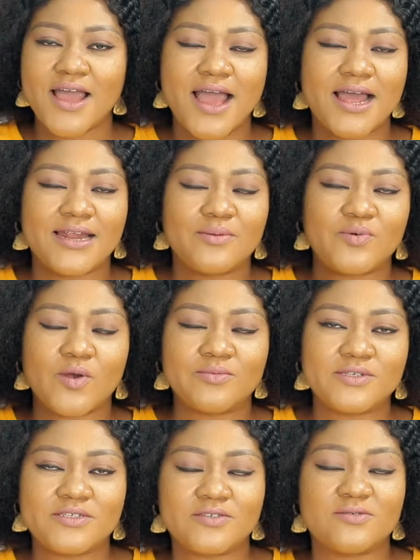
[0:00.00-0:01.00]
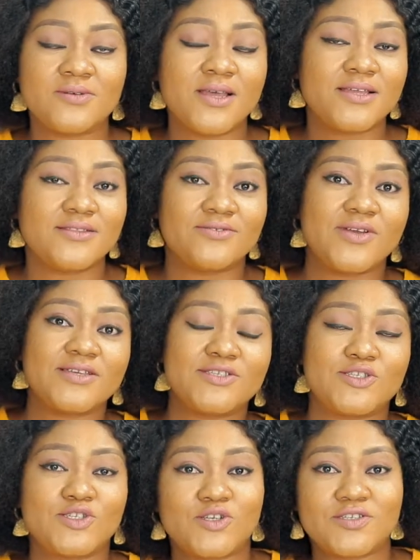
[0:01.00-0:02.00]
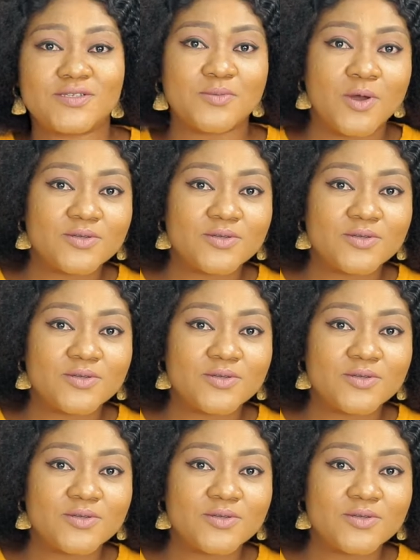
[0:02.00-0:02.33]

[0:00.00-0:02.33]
And I promise you, the rest is just small